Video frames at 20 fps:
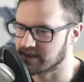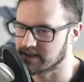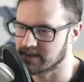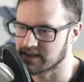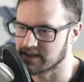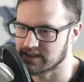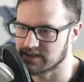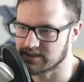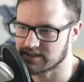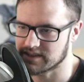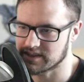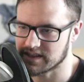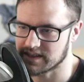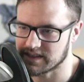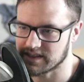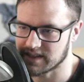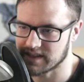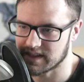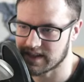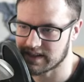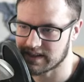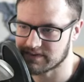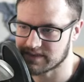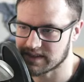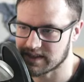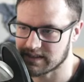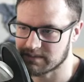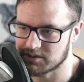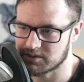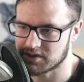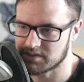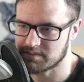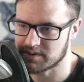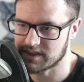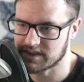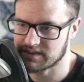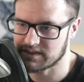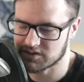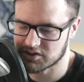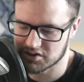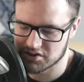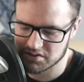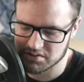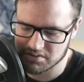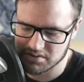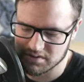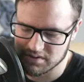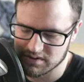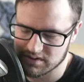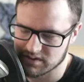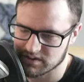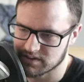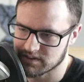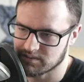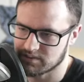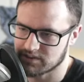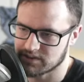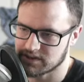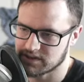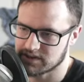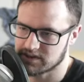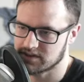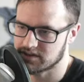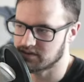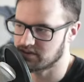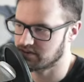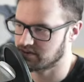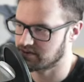Looks like the lifetime should be even shorter, 0.2.